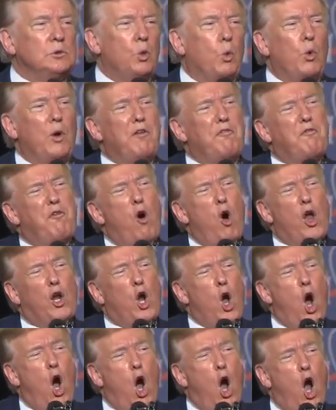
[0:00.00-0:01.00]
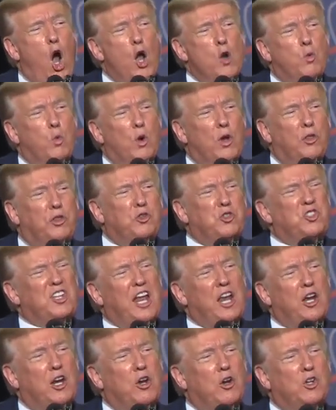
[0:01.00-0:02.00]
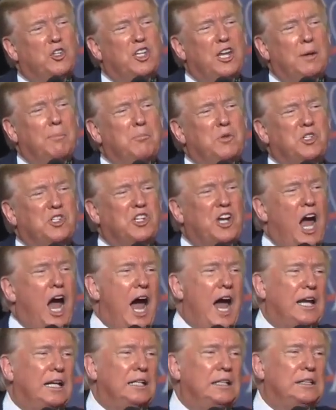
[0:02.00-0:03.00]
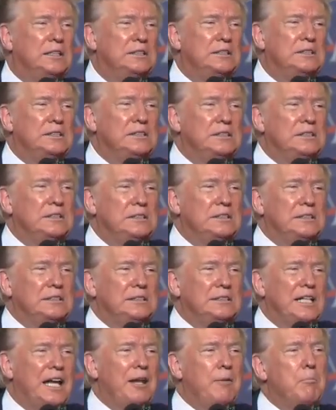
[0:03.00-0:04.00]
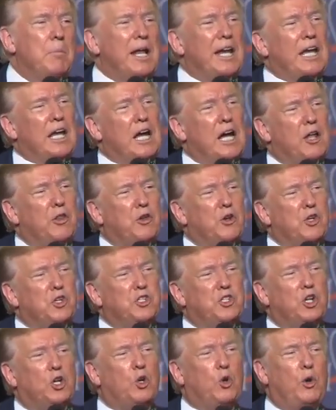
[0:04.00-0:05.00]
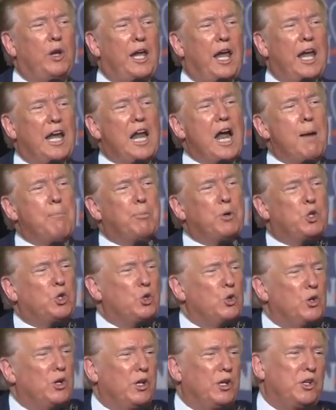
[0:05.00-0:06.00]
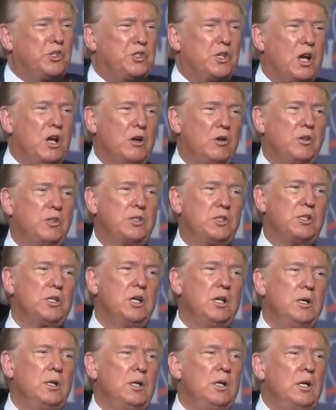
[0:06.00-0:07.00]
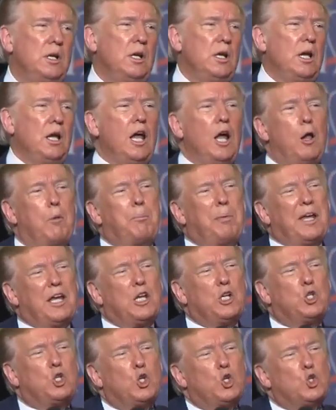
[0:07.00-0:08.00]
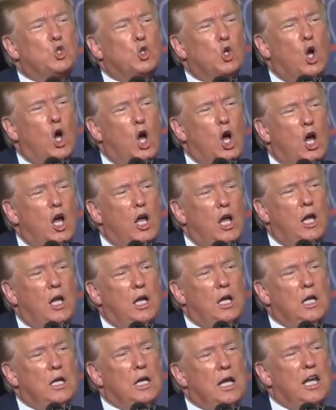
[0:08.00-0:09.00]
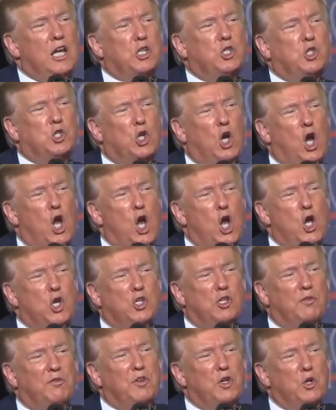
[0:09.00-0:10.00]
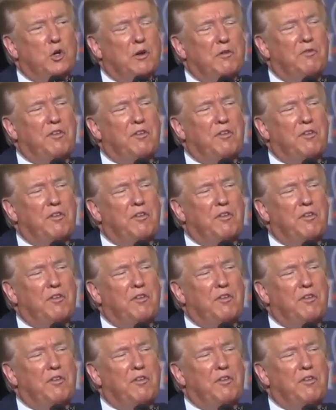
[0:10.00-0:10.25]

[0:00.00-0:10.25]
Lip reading: We fought hard with Senator Tim Scott and many others to create opportunity zones, helping to draw a surge of new